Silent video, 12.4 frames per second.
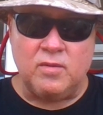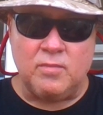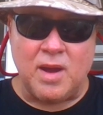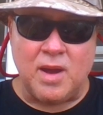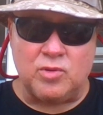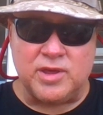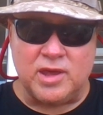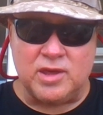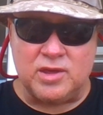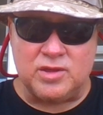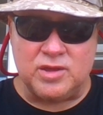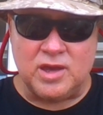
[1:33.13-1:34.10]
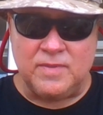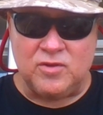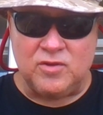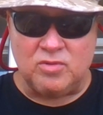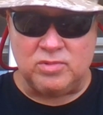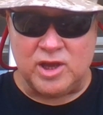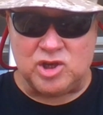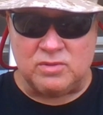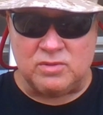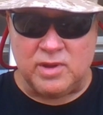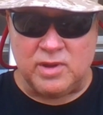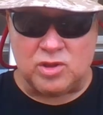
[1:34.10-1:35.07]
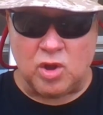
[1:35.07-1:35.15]
The Bible says in the
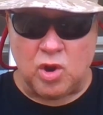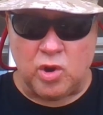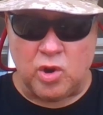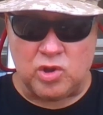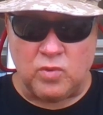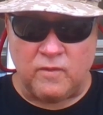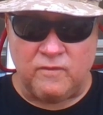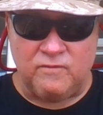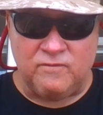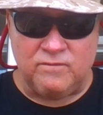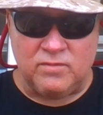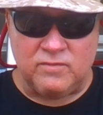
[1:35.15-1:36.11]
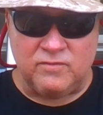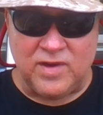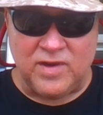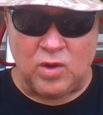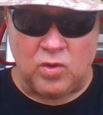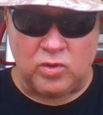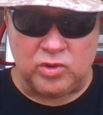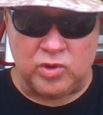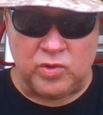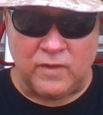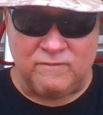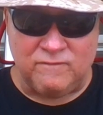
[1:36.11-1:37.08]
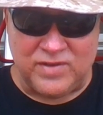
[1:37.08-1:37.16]
tribulation, men's hearts will fail due
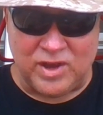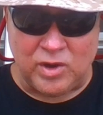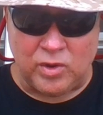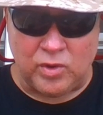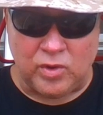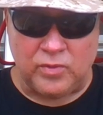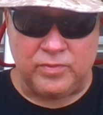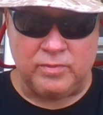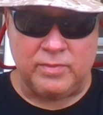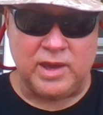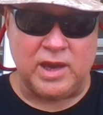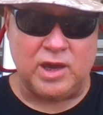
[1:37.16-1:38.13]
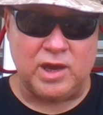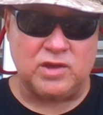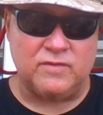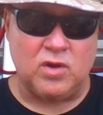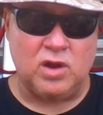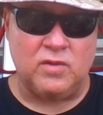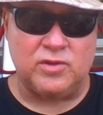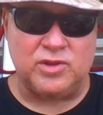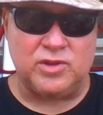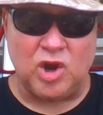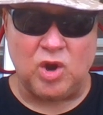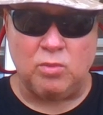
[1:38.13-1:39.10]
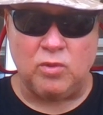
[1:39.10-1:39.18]
to fear because of all the
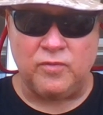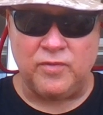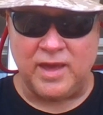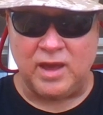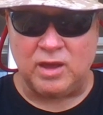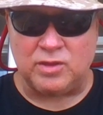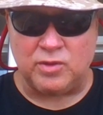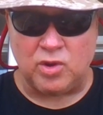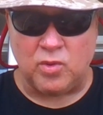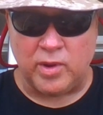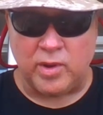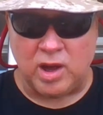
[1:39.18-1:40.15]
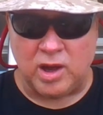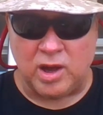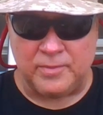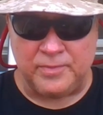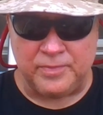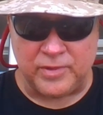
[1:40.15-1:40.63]
terrible things that are going on.